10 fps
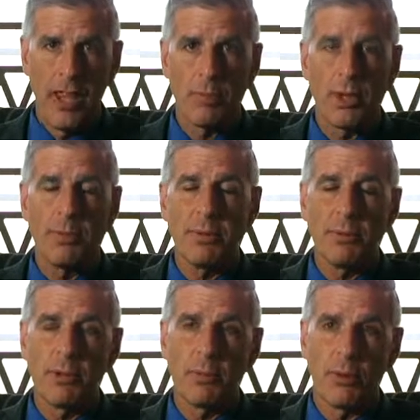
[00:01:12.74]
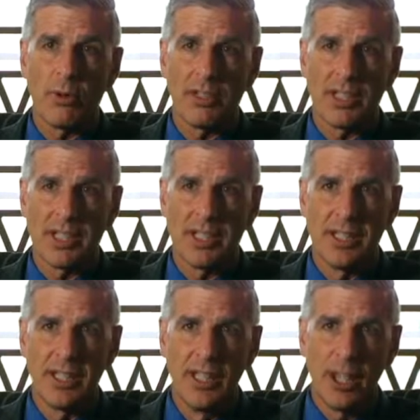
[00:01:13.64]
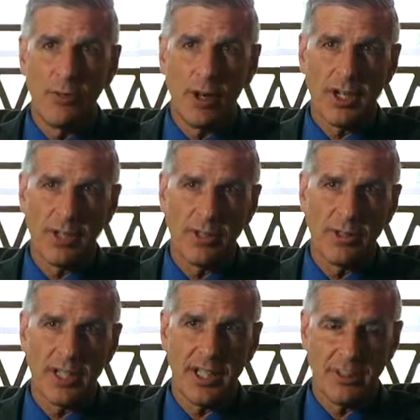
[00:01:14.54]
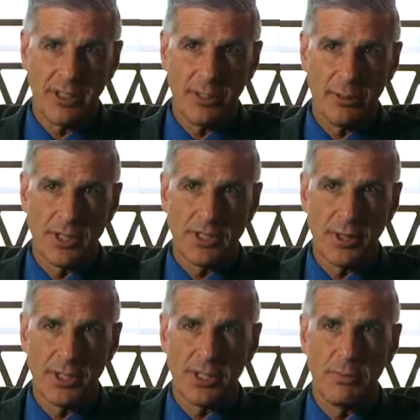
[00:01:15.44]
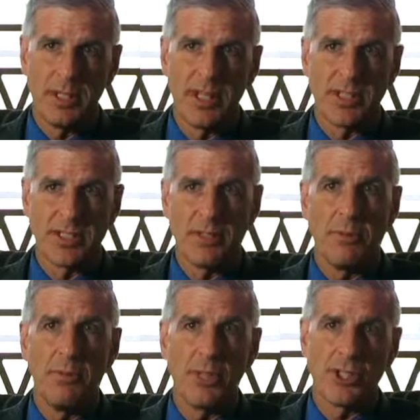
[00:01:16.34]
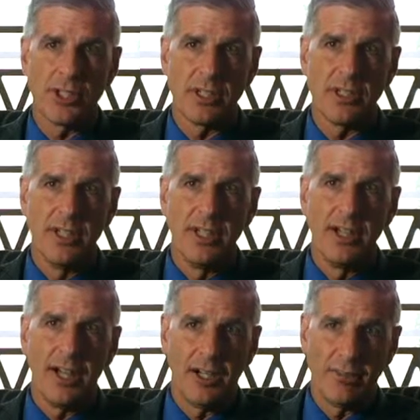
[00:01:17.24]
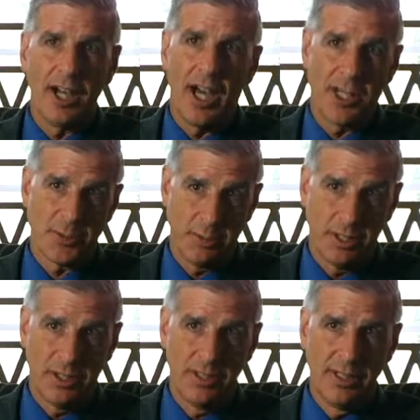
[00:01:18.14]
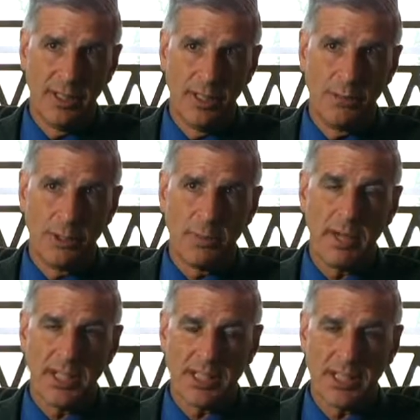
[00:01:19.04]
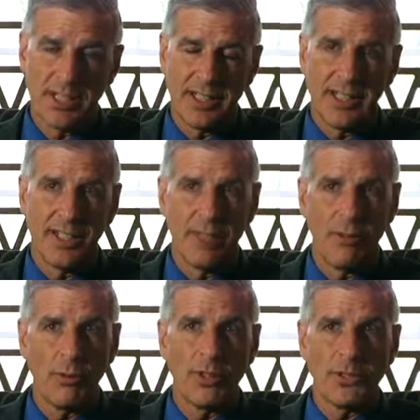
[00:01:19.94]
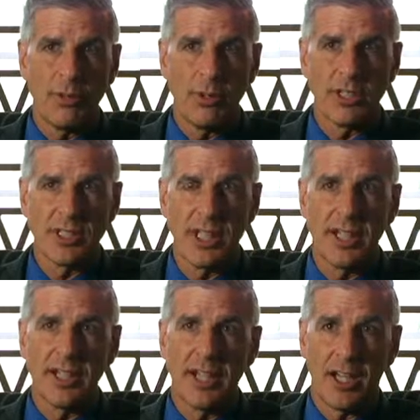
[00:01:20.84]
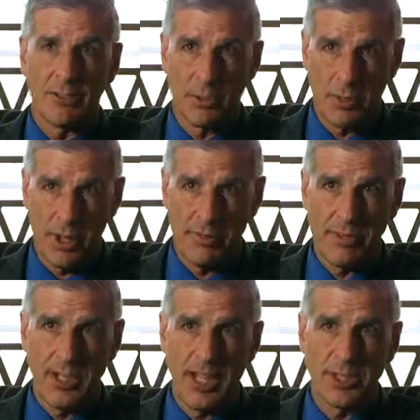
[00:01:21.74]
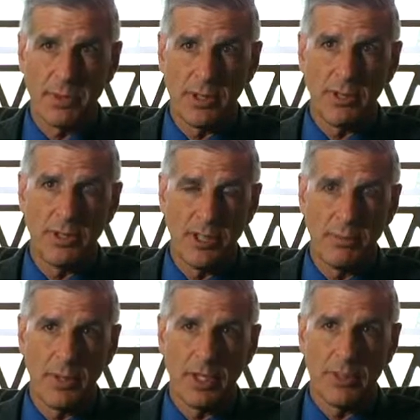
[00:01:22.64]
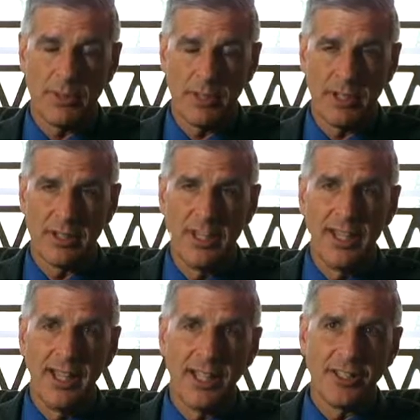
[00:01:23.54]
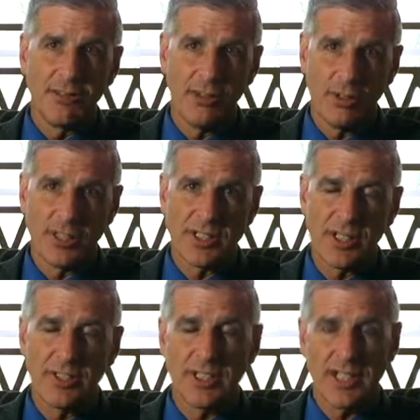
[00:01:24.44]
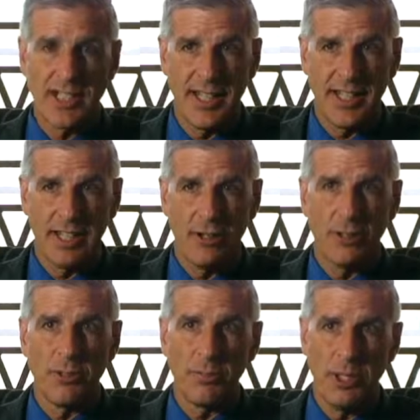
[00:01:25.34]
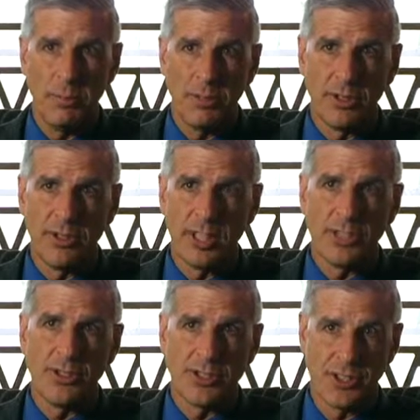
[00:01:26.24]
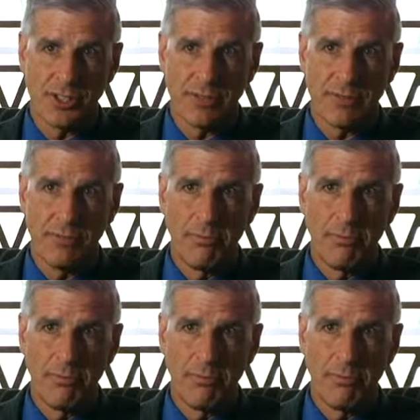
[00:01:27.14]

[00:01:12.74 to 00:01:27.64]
And probably more importantly, I wanted to go into healthcare administration because of the mission of a hospital, which basically I've always focused on a not for profit hospital within my career. And the focus there is to take care of the people that you serve.